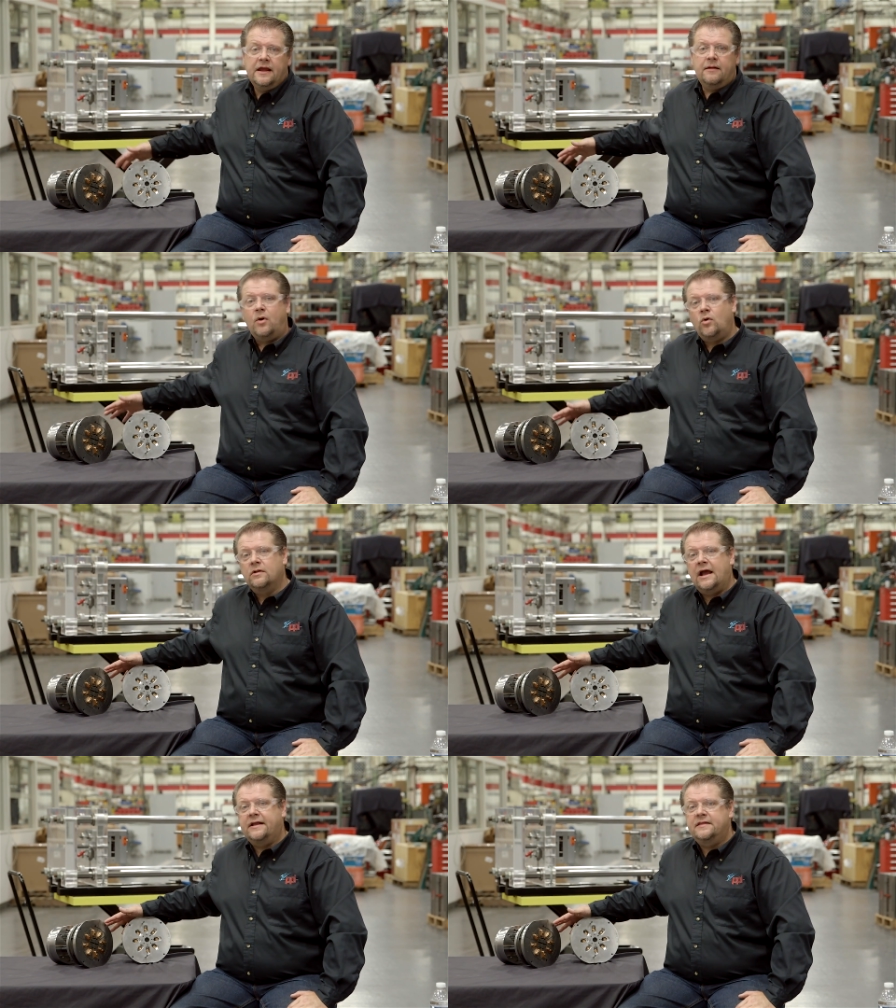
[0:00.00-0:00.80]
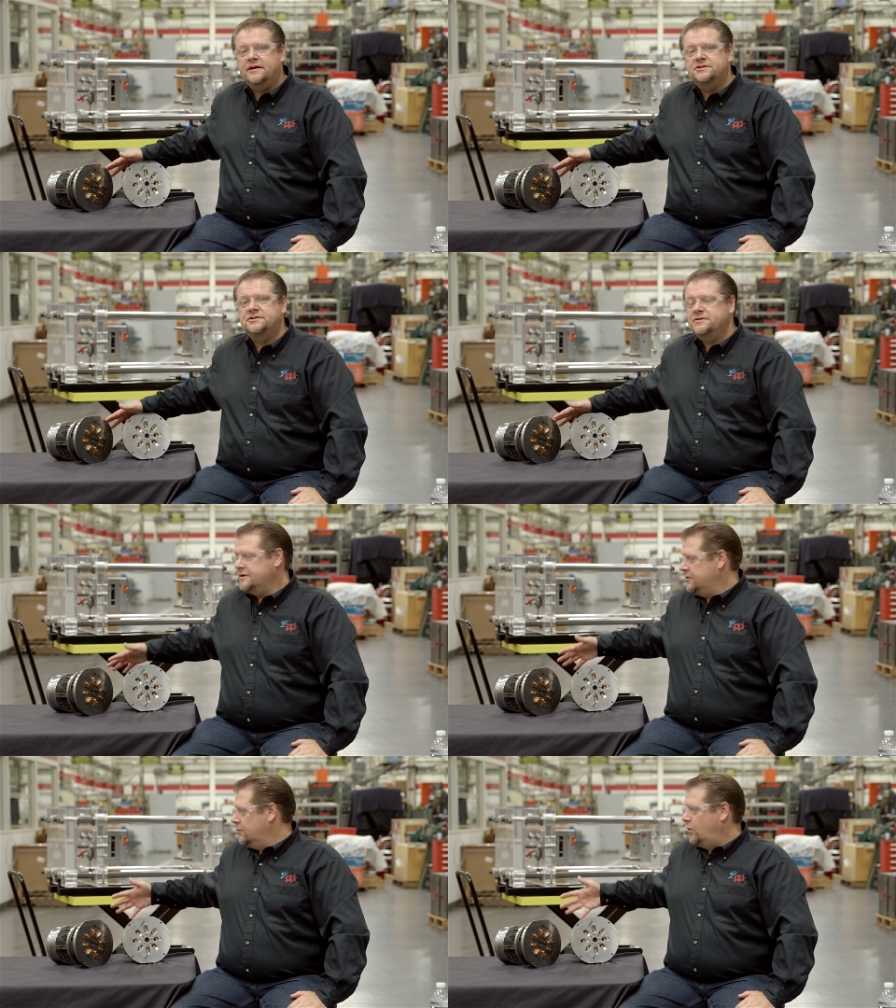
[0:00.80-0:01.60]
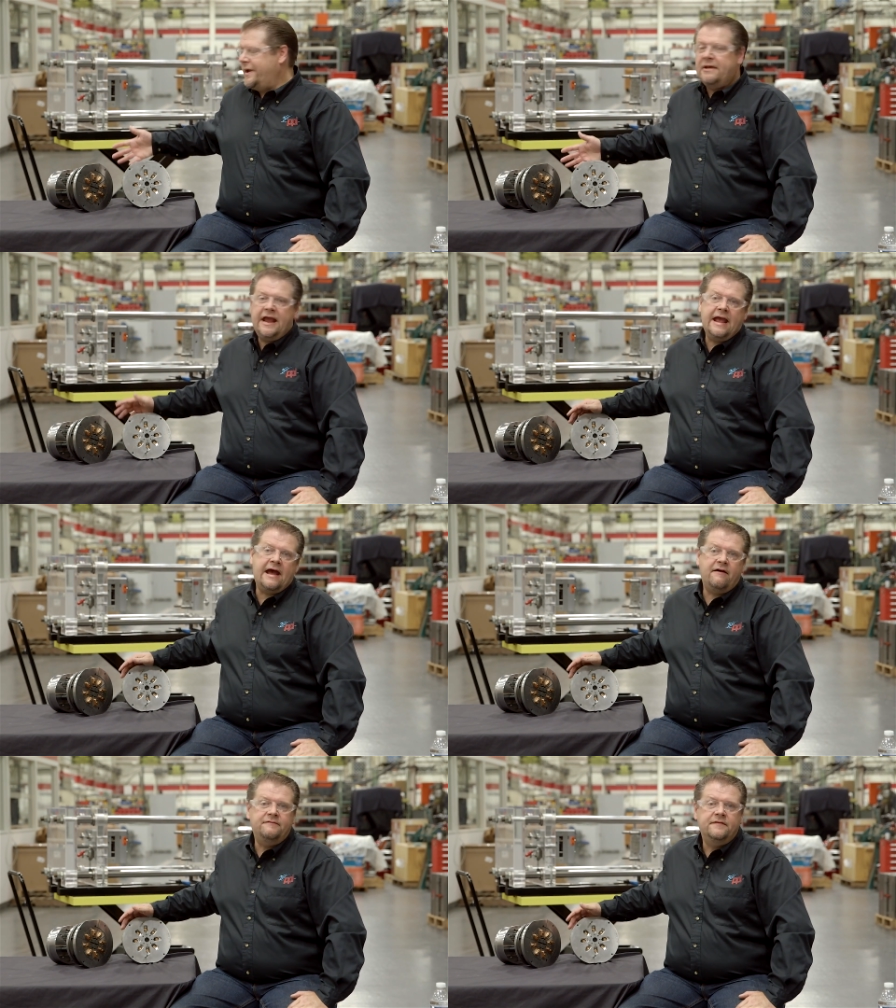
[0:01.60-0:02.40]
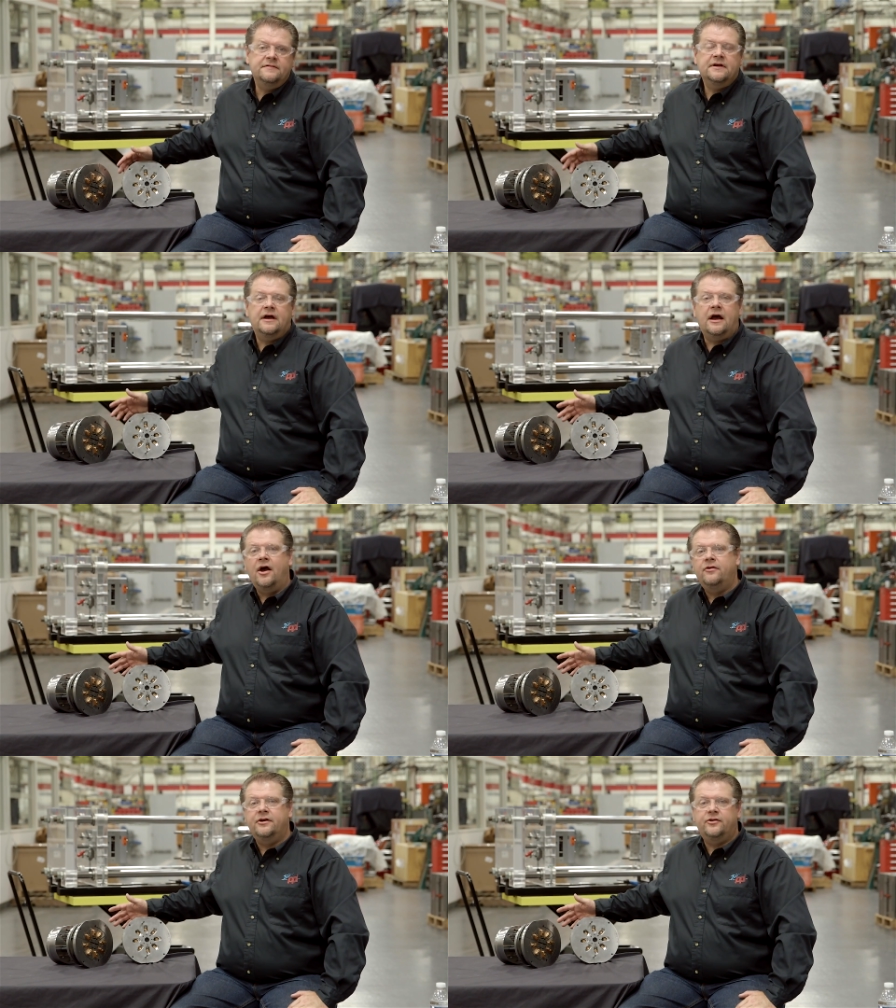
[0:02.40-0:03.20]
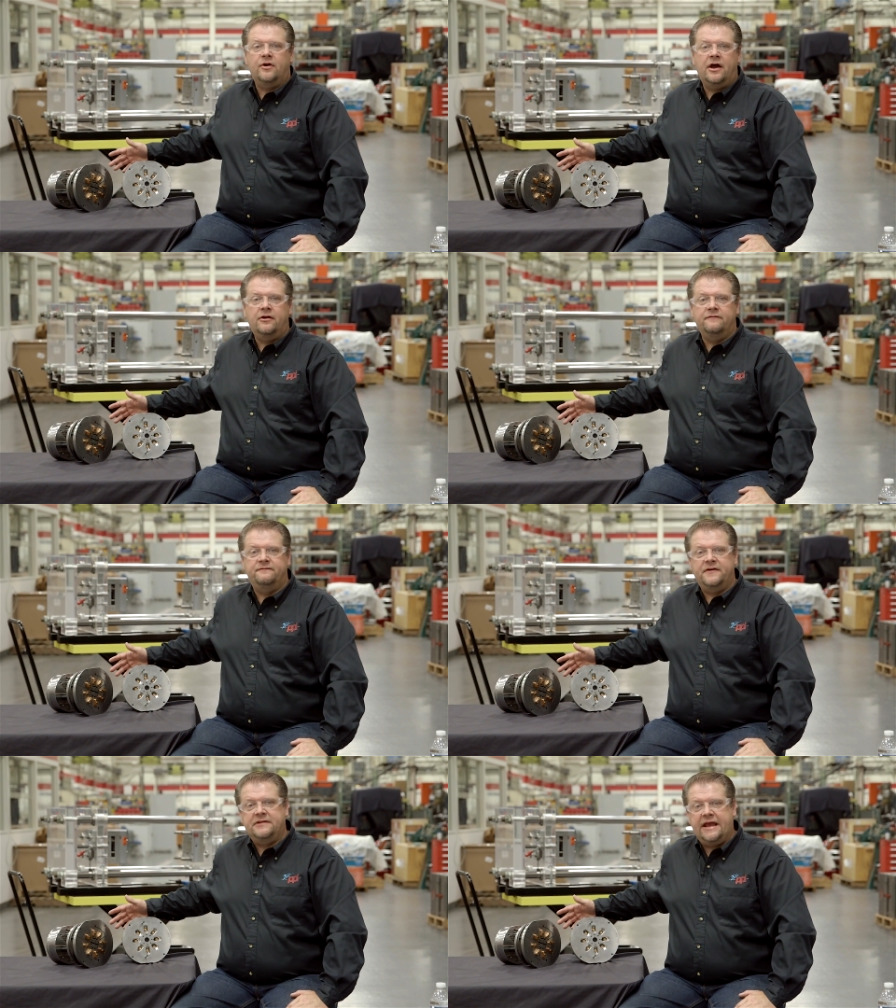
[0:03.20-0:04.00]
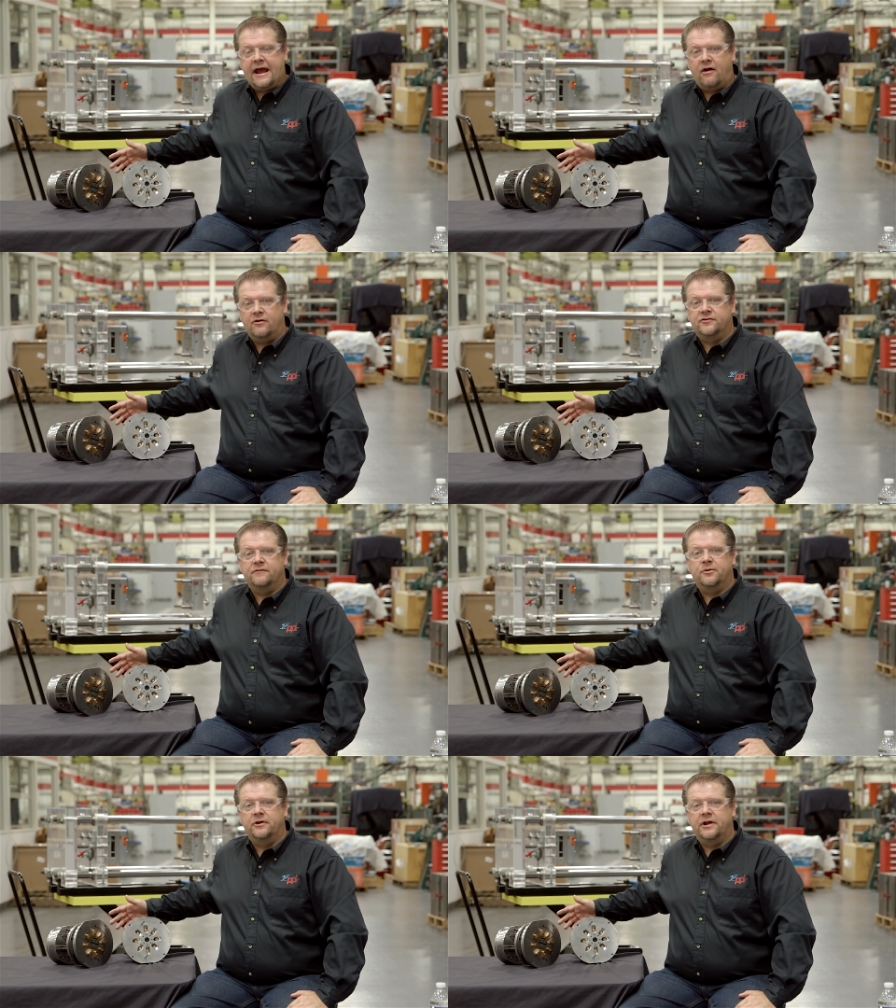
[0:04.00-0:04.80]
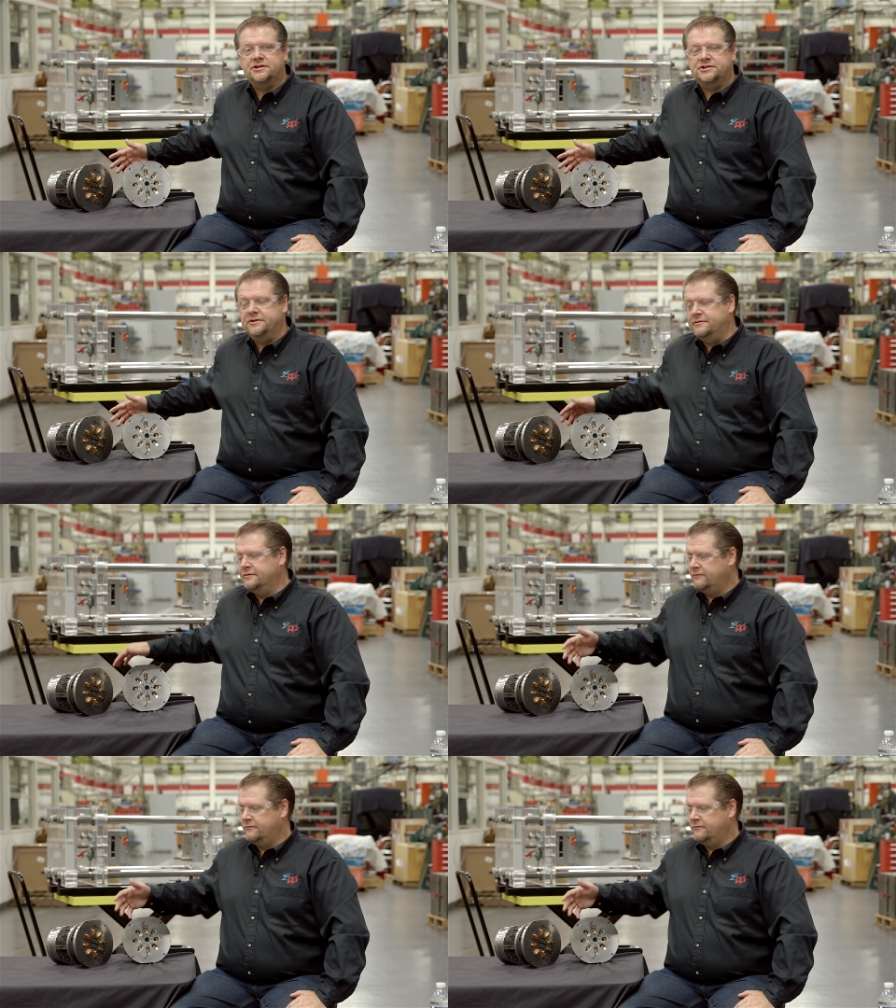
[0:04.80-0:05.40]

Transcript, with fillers: In a mold like this, we may have 100 to 150 hours of production.